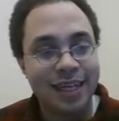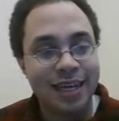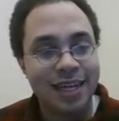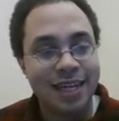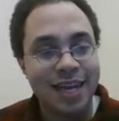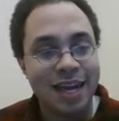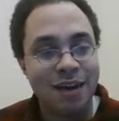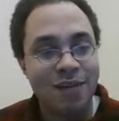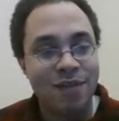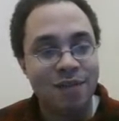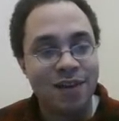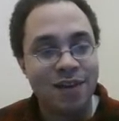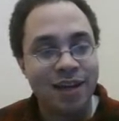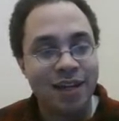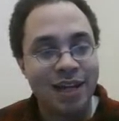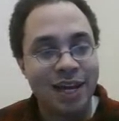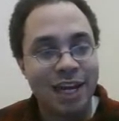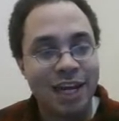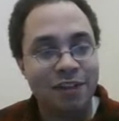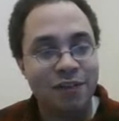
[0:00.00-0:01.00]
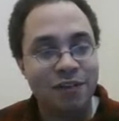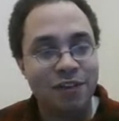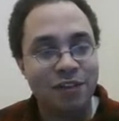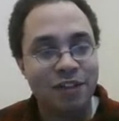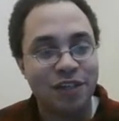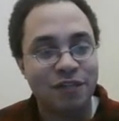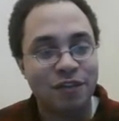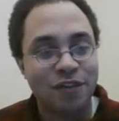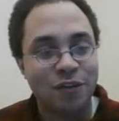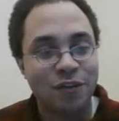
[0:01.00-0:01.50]
And now we've got kind of a
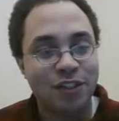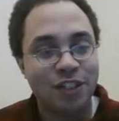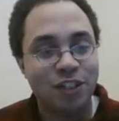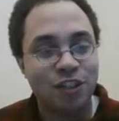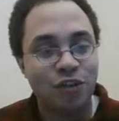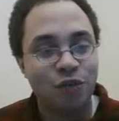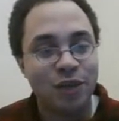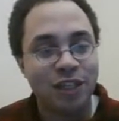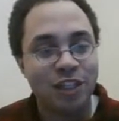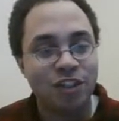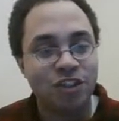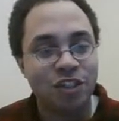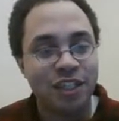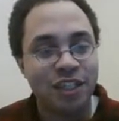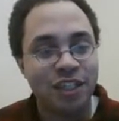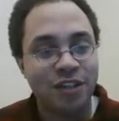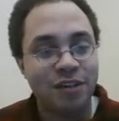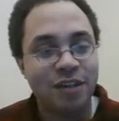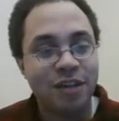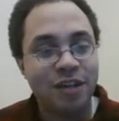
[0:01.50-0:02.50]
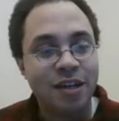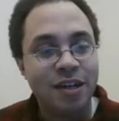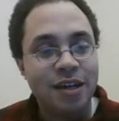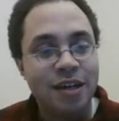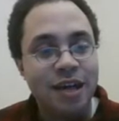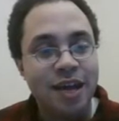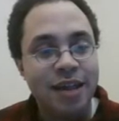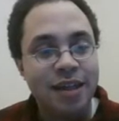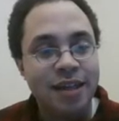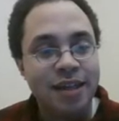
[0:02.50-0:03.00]
difficult situation here.
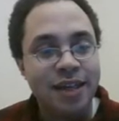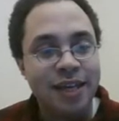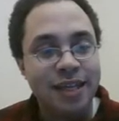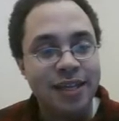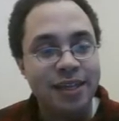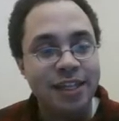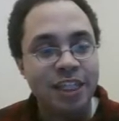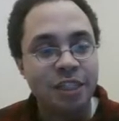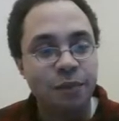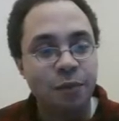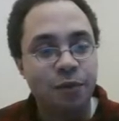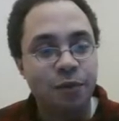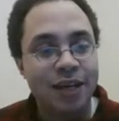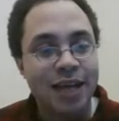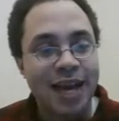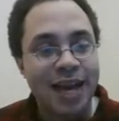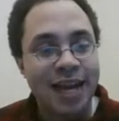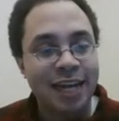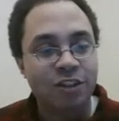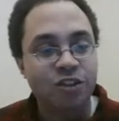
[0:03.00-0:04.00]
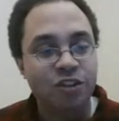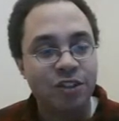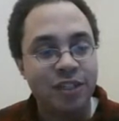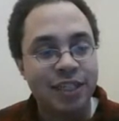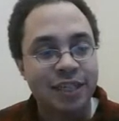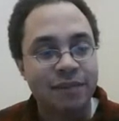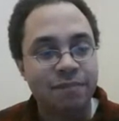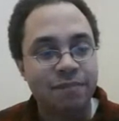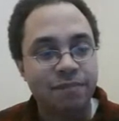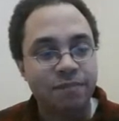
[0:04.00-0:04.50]
I think at this point,
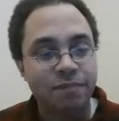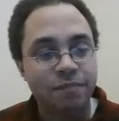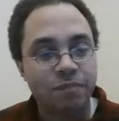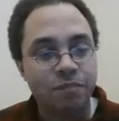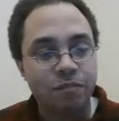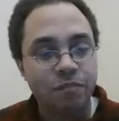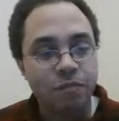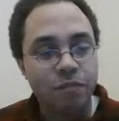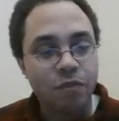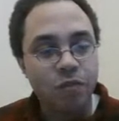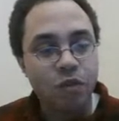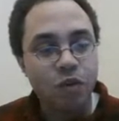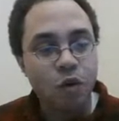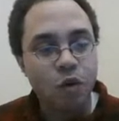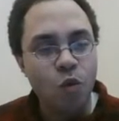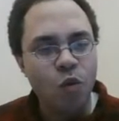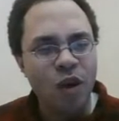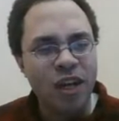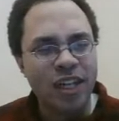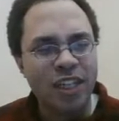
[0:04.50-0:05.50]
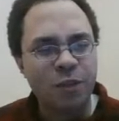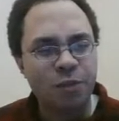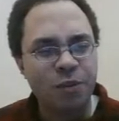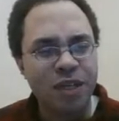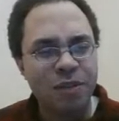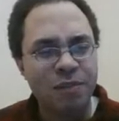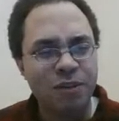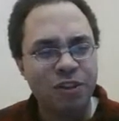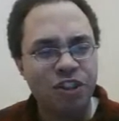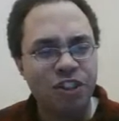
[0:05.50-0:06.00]
actually, white's pretty
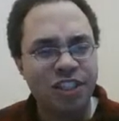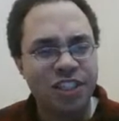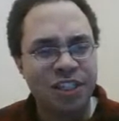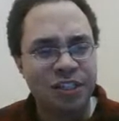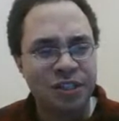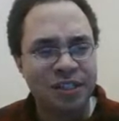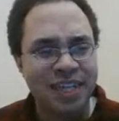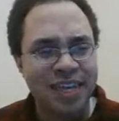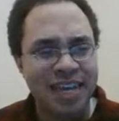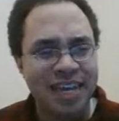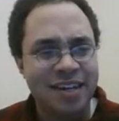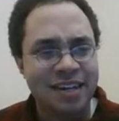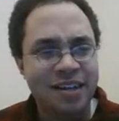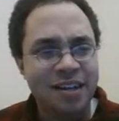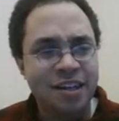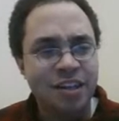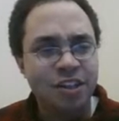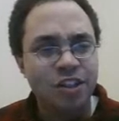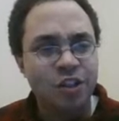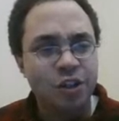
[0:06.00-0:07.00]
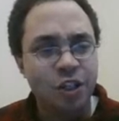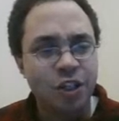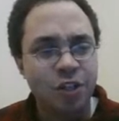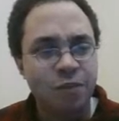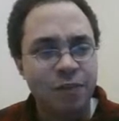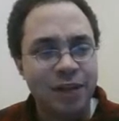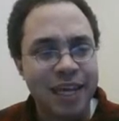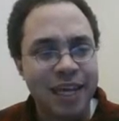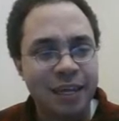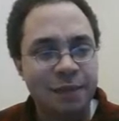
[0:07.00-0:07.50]
much still dead. So because
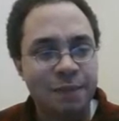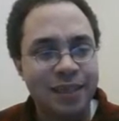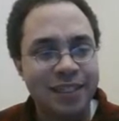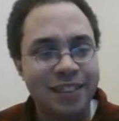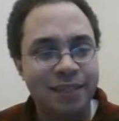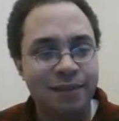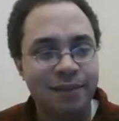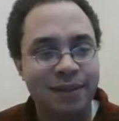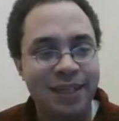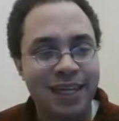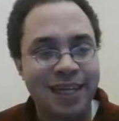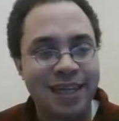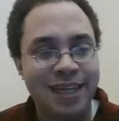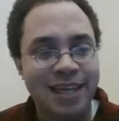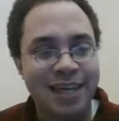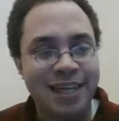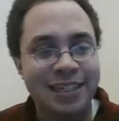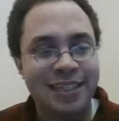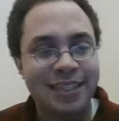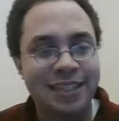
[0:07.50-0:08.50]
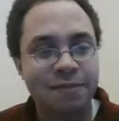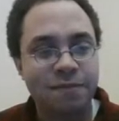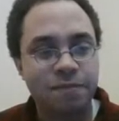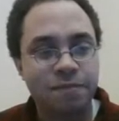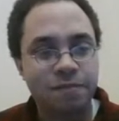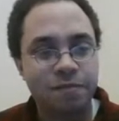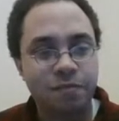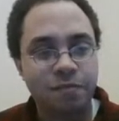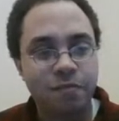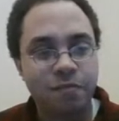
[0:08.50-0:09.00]
black can play something like this.
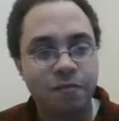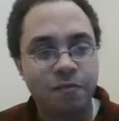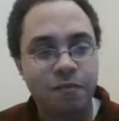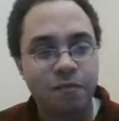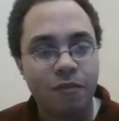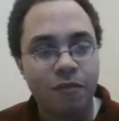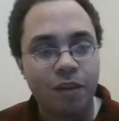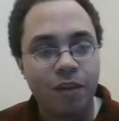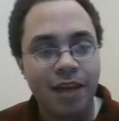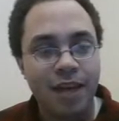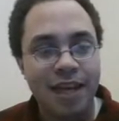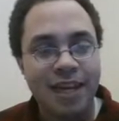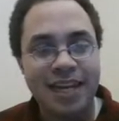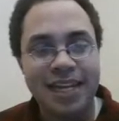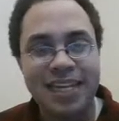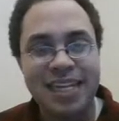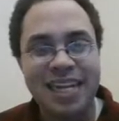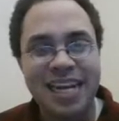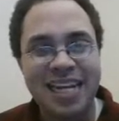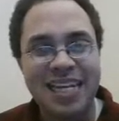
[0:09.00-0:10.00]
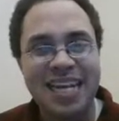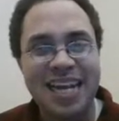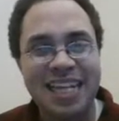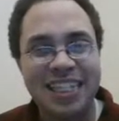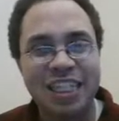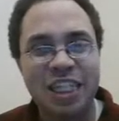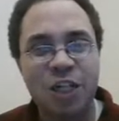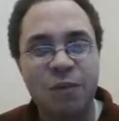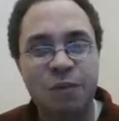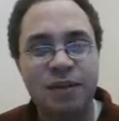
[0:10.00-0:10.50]
Okay, and yeah,
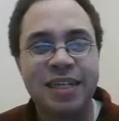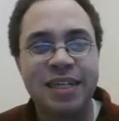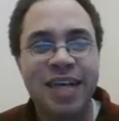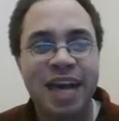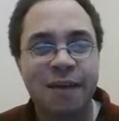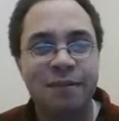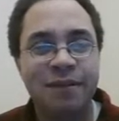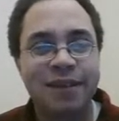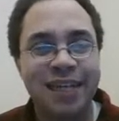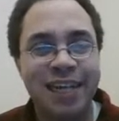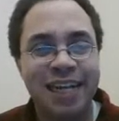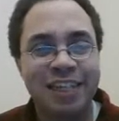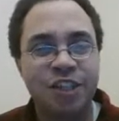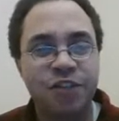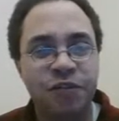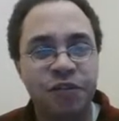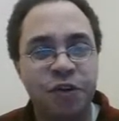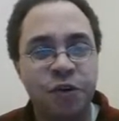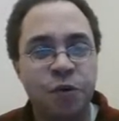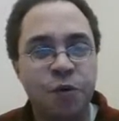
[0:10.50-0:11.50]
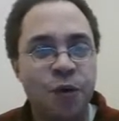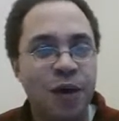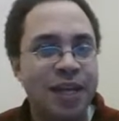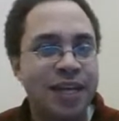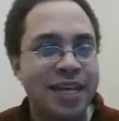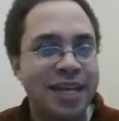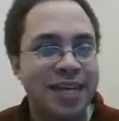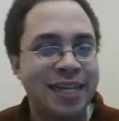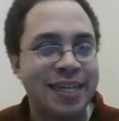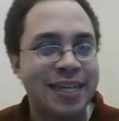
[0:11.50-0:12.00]
it's a little bit complicated, so if you don't quite
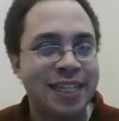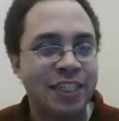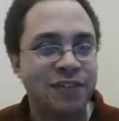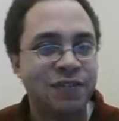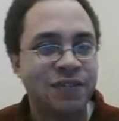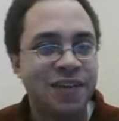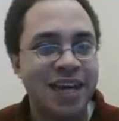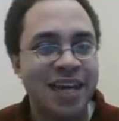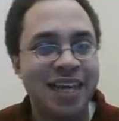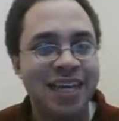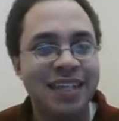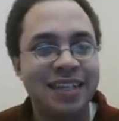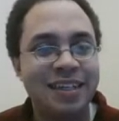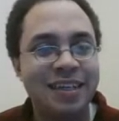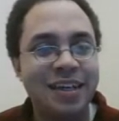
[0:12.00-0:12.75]
get it, that's fine.